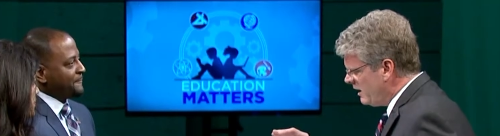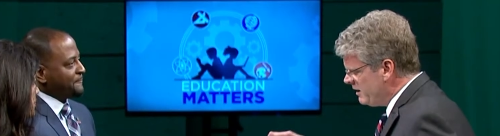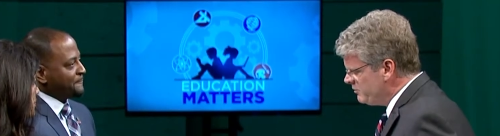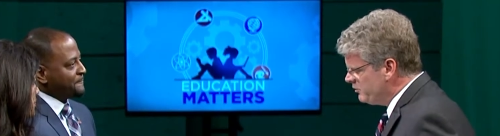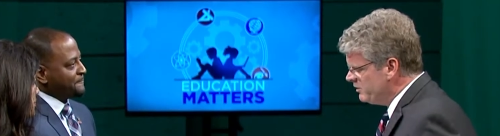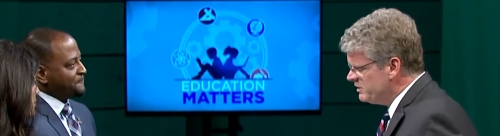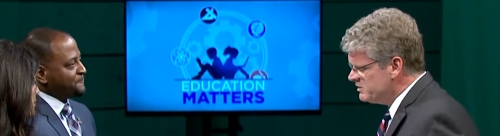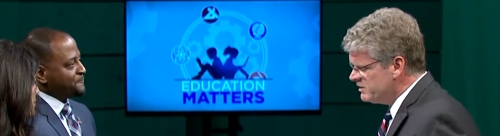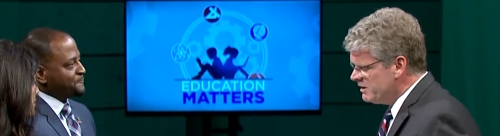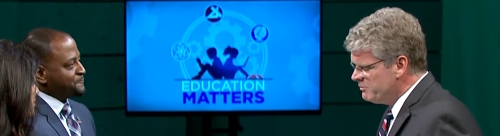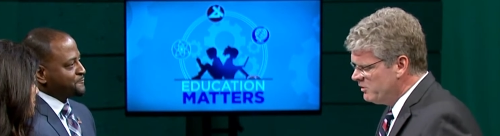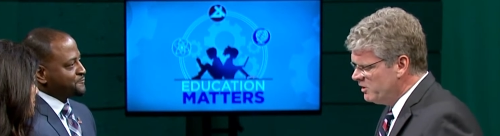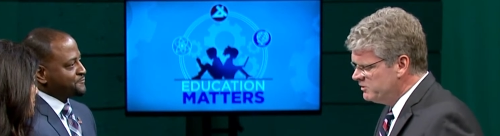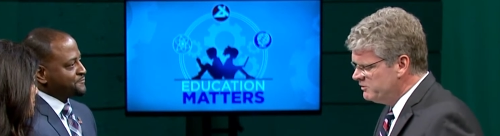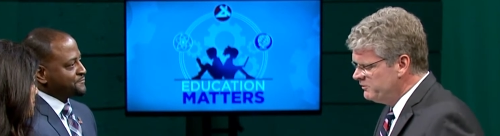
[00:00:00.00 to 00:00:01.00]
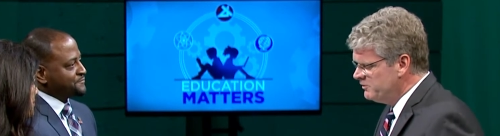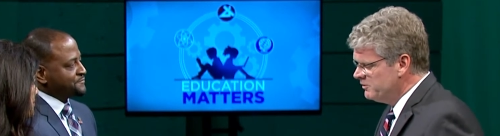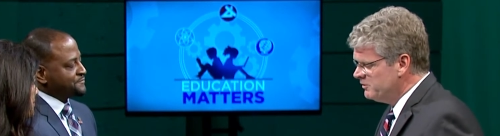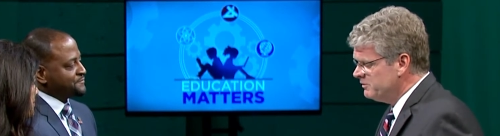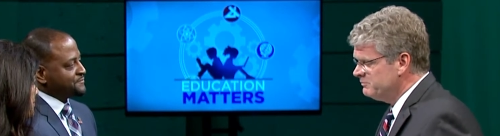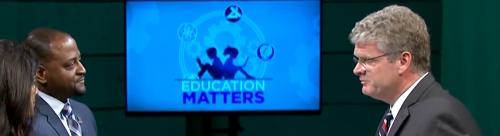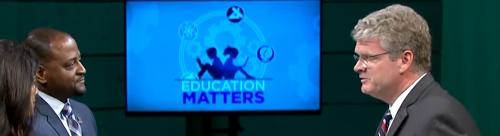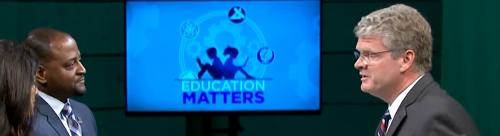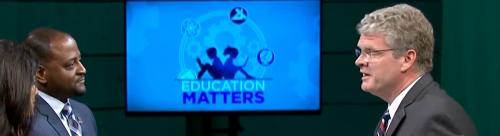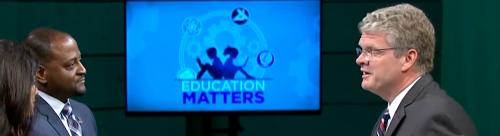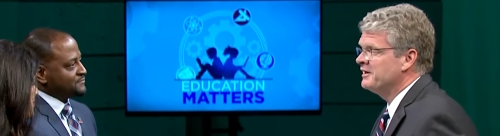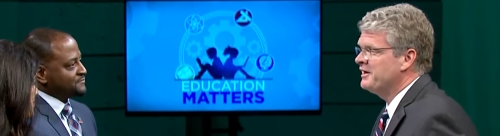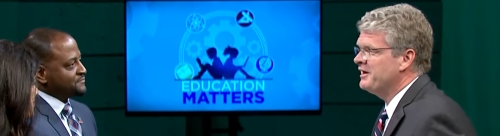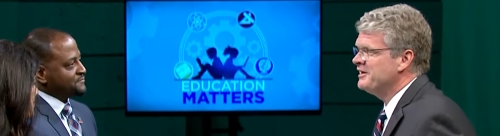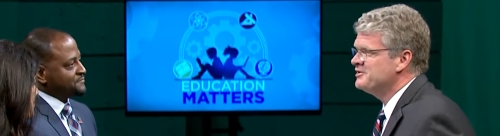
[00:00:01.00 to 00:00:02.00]
Speaker 1: I appreciate both of your
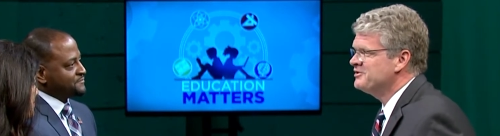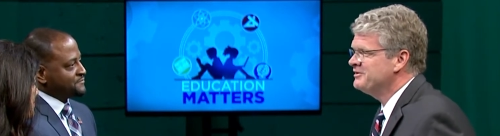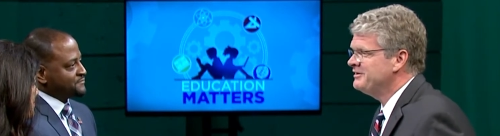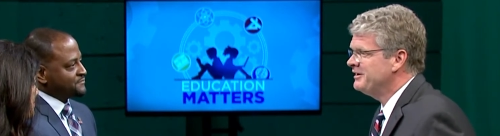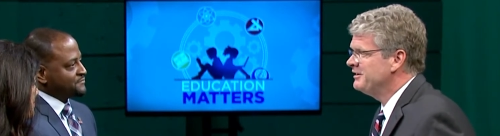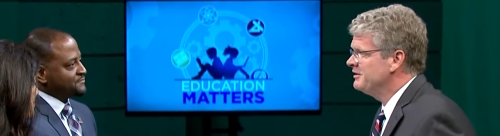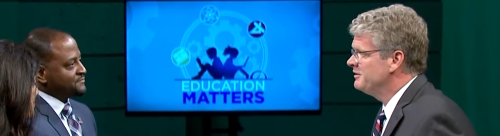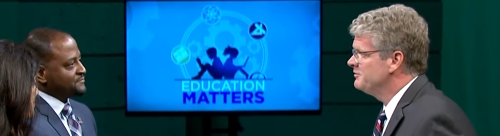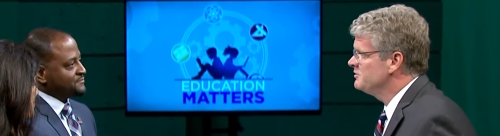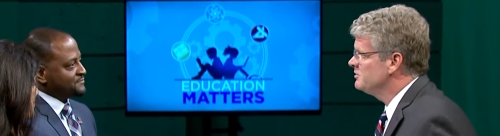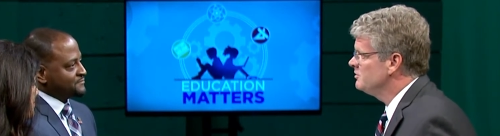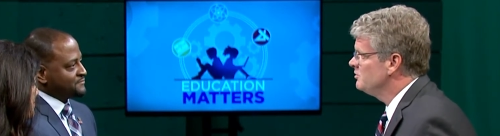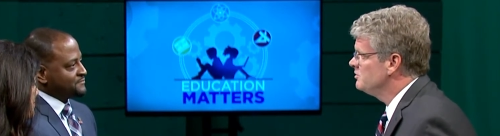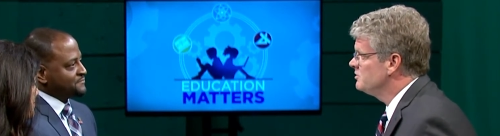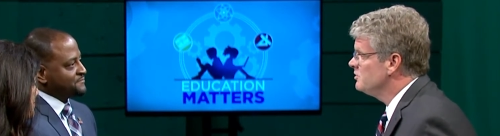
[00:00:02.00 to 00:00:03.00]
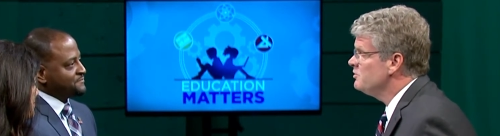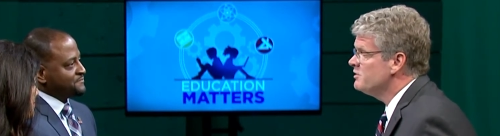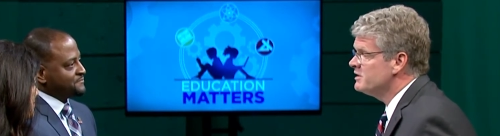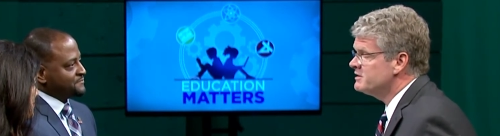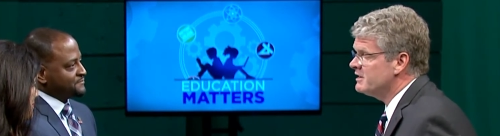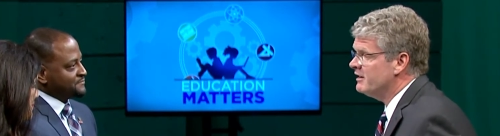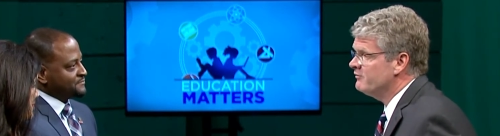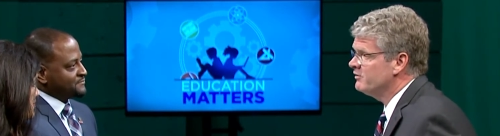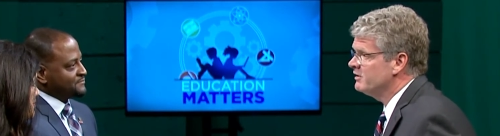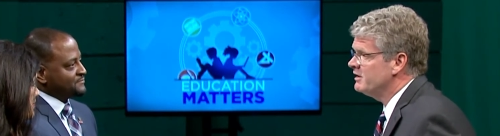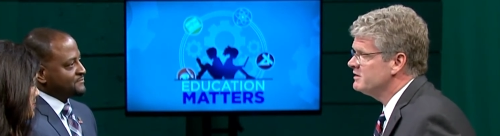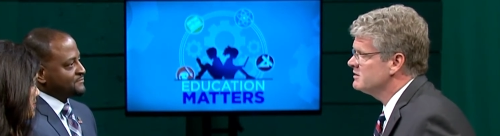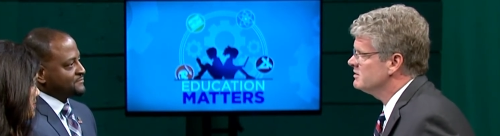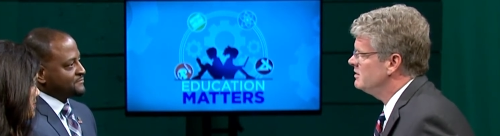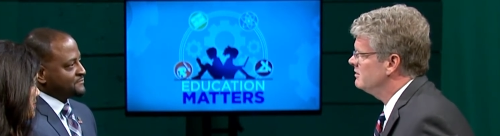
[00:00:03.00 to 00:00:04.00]
dedication uh, to, to this effort.
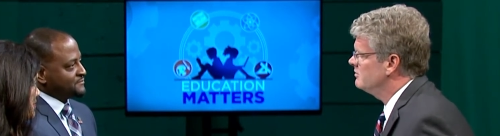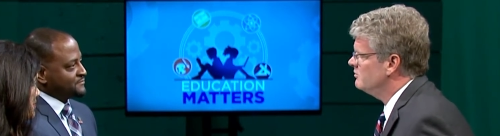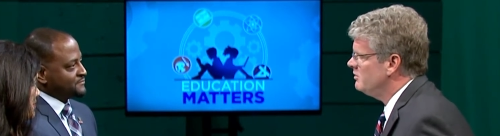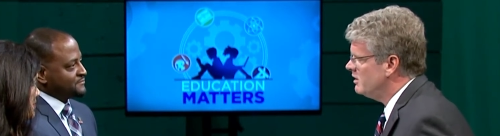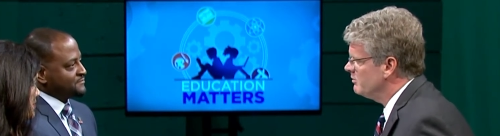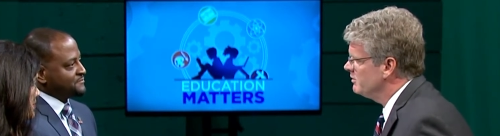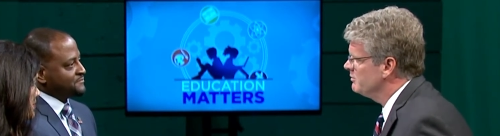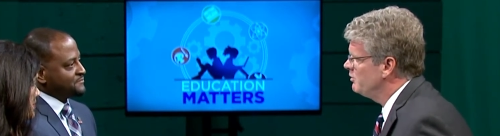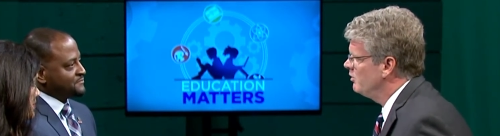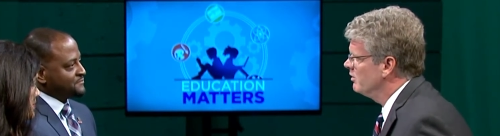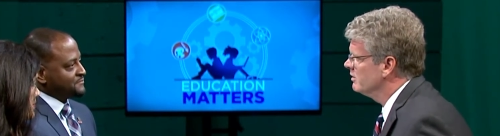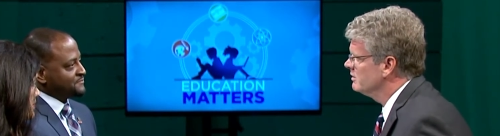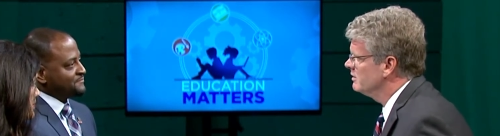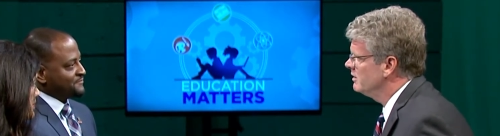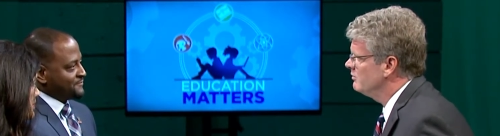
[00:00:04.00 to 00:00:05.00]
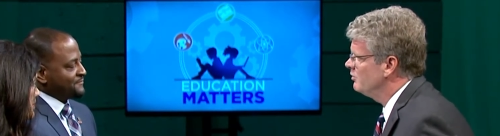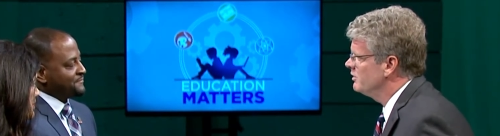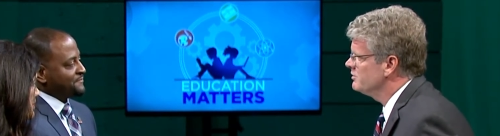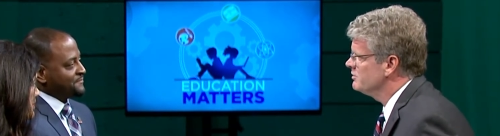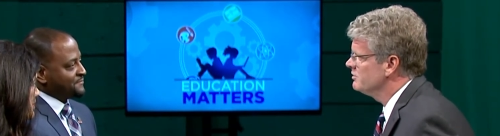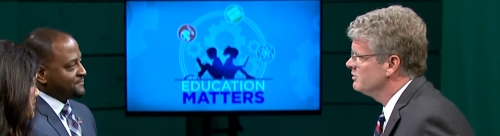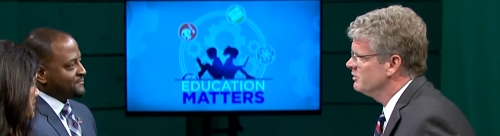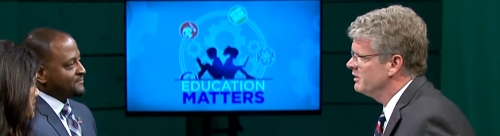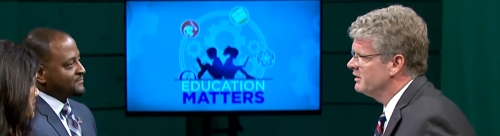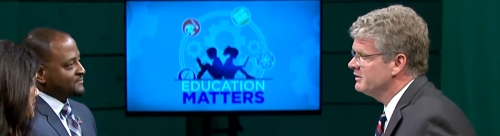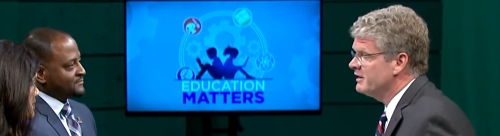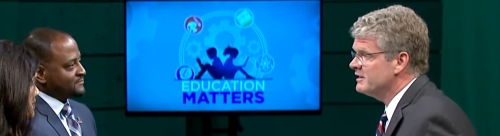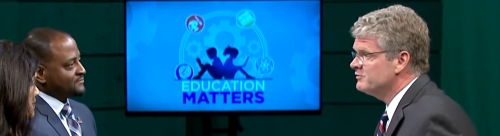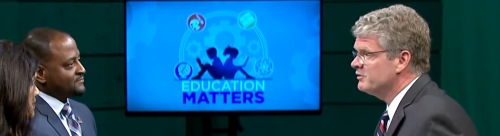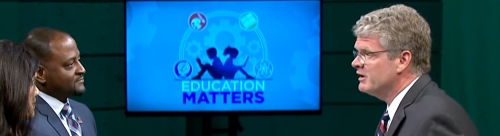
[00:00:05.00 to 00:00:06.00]
It's incredibly important and, what you're doing. And
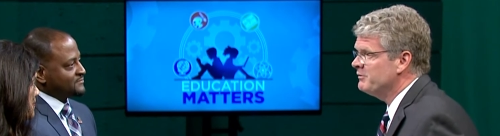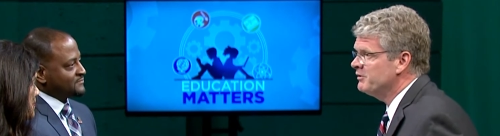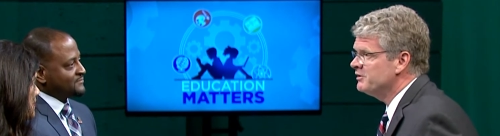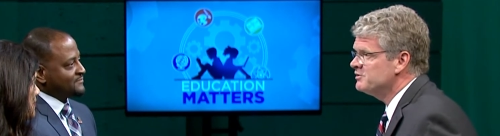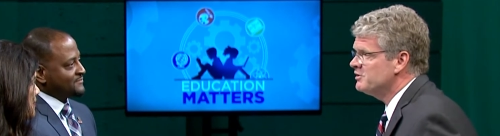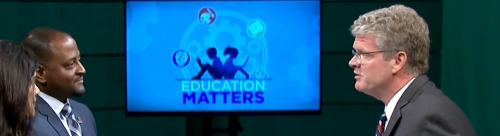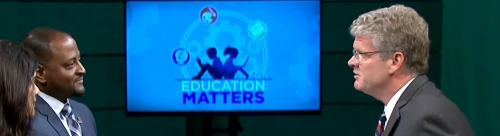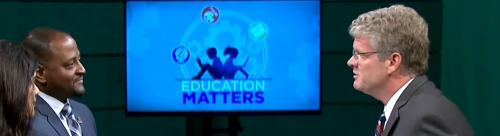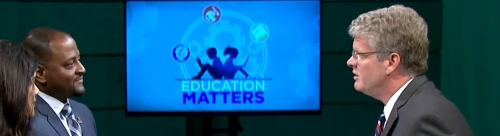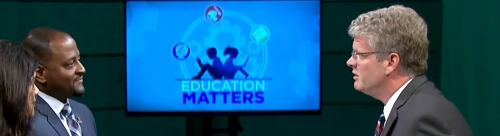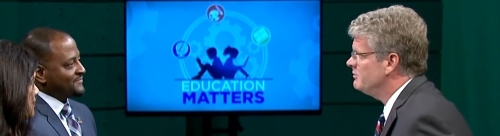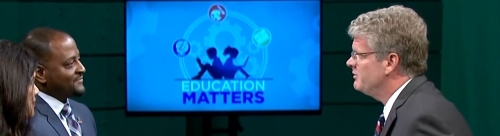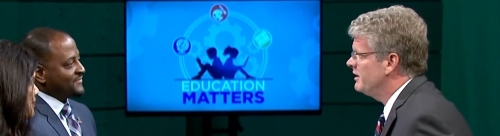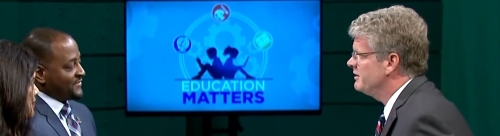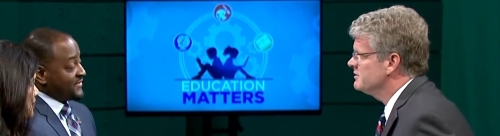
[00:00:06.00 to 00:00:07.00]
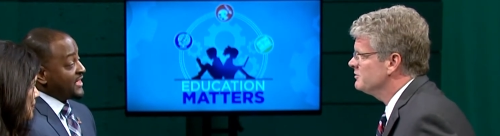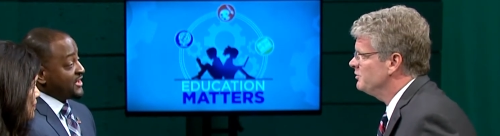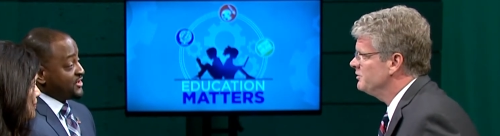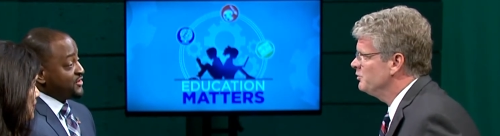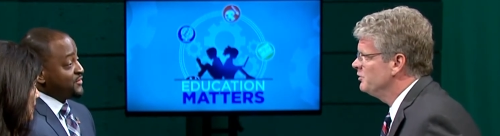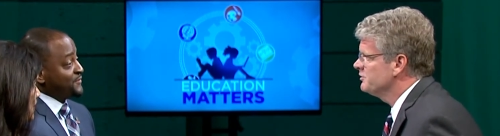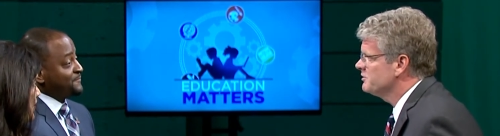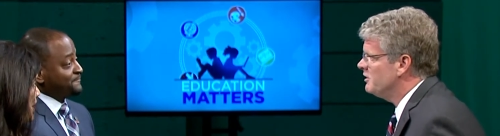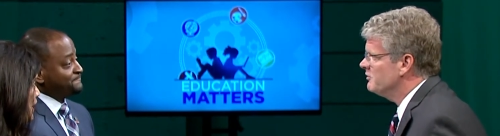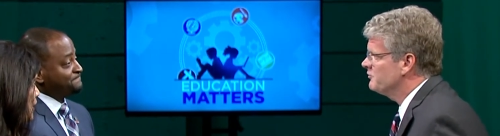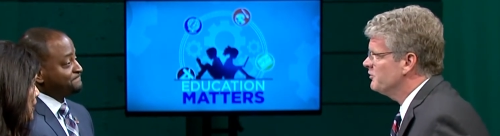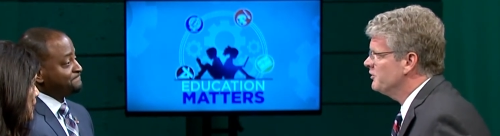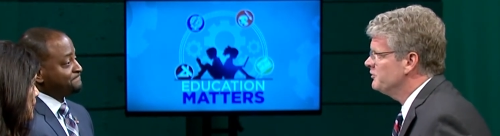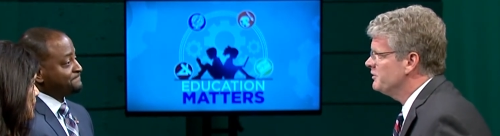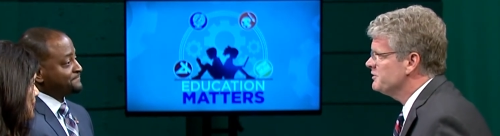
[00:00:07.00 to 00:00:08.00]
thanks for coming on the show to talk about it. So we'll, we'll talk
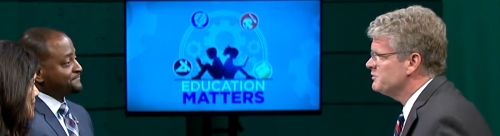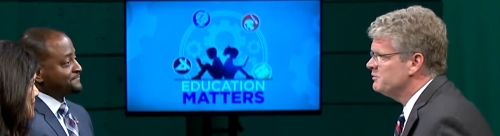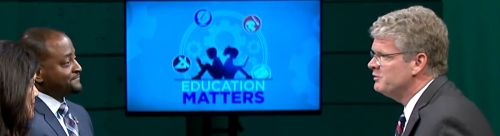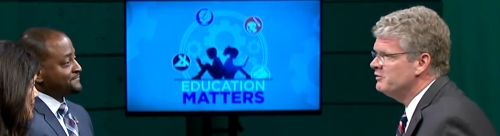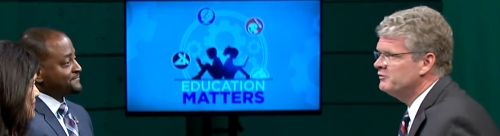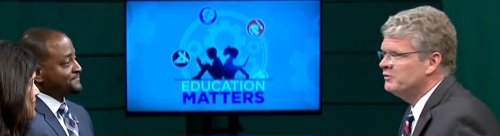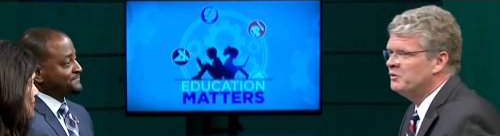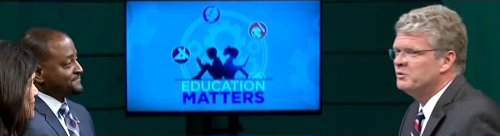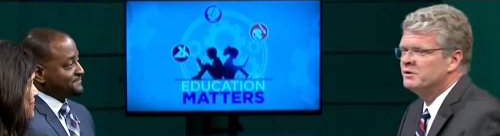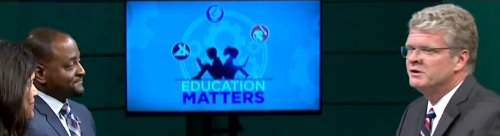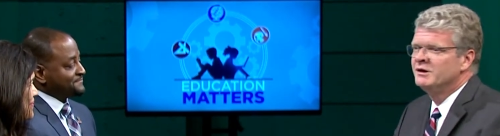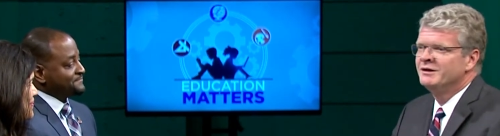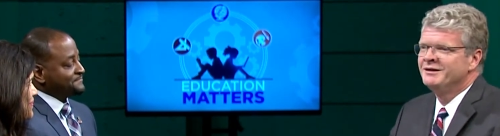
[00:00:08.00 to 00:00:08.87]
further as we move forward.